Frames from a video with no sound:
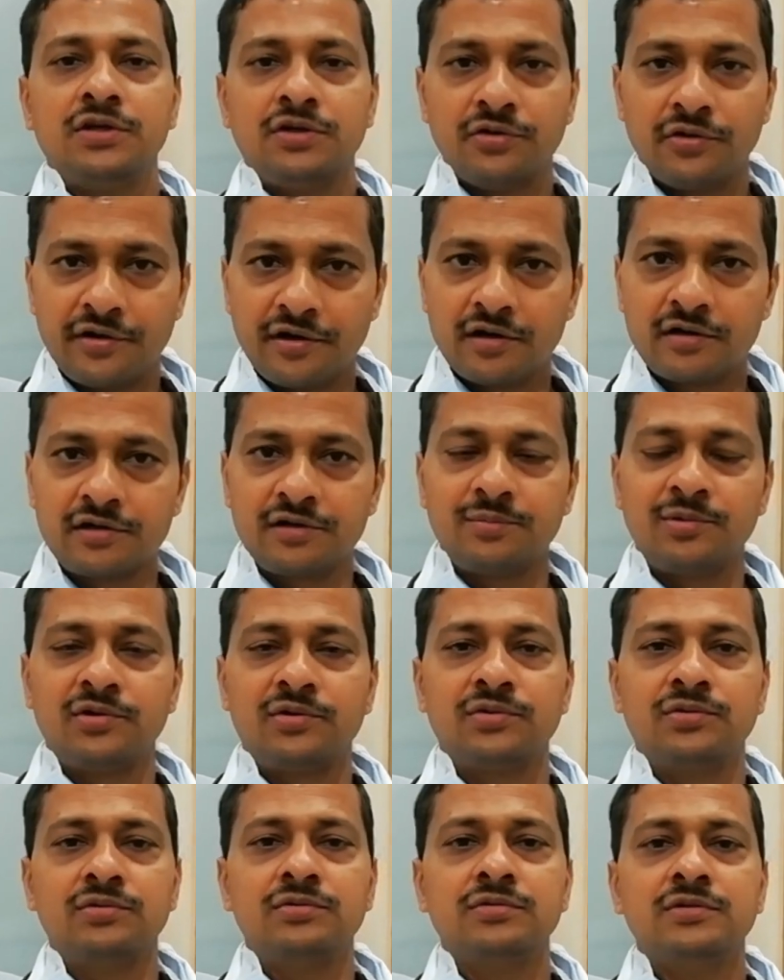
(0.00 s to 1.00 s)
You are not able
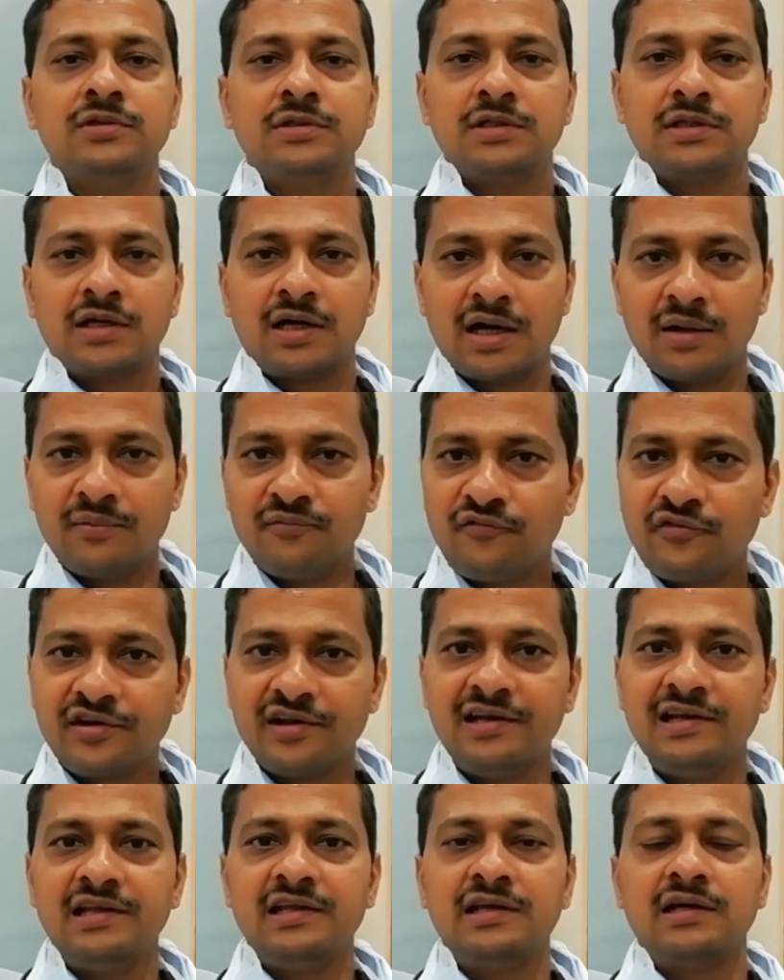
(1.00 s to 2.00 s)
to come
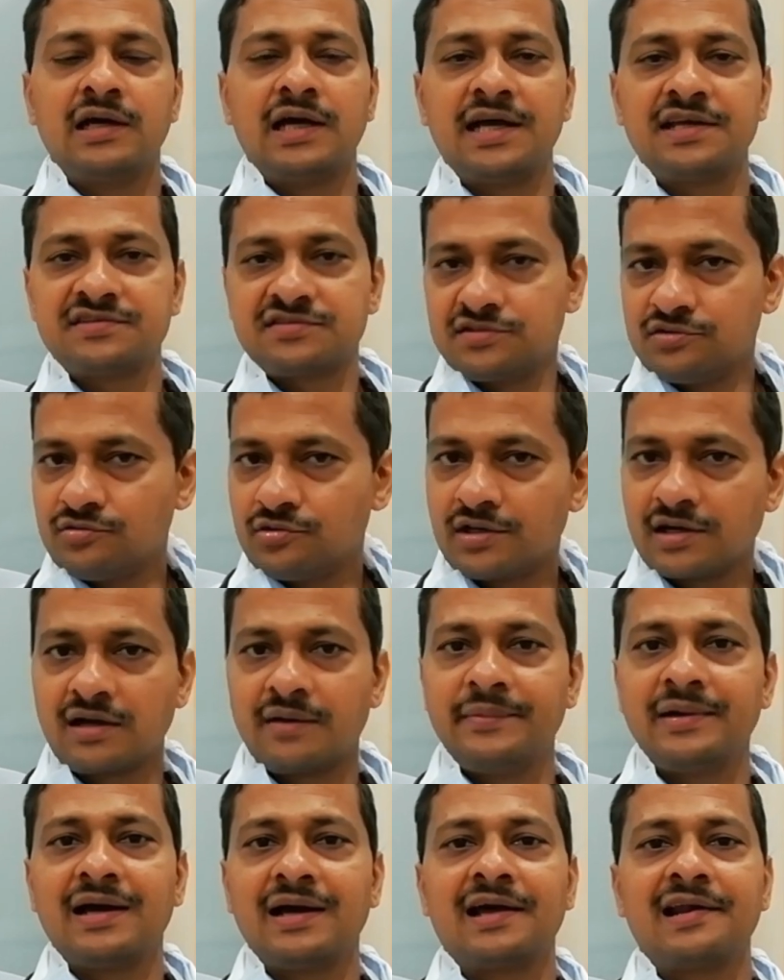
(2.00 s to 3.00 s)
freely as you are
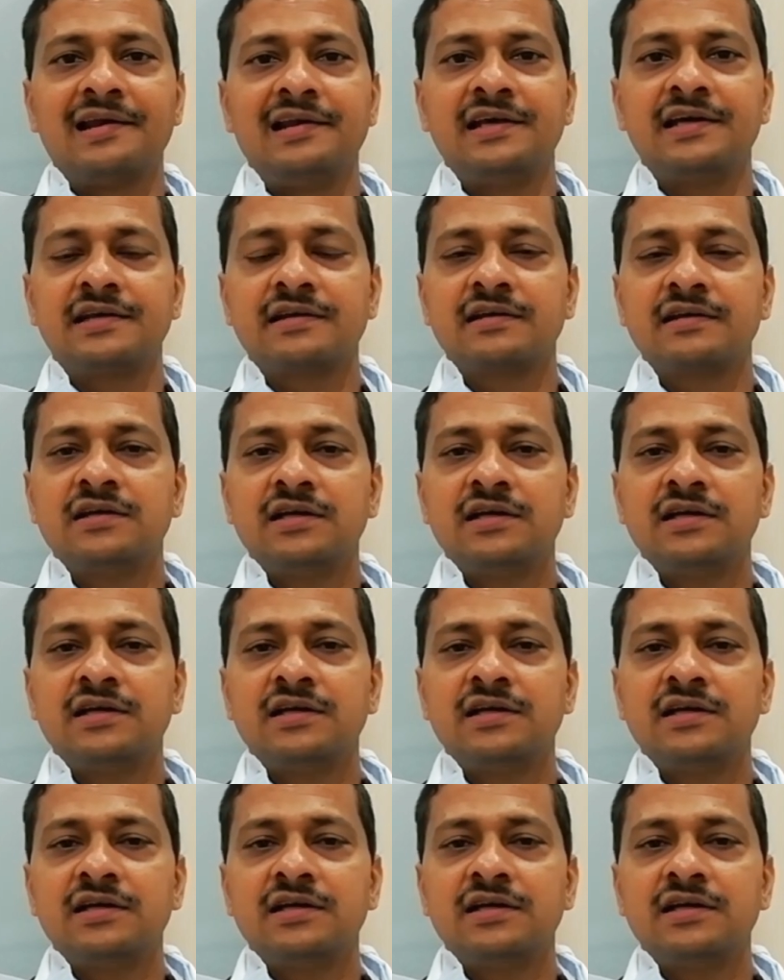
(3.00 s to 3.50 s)
coming earlier.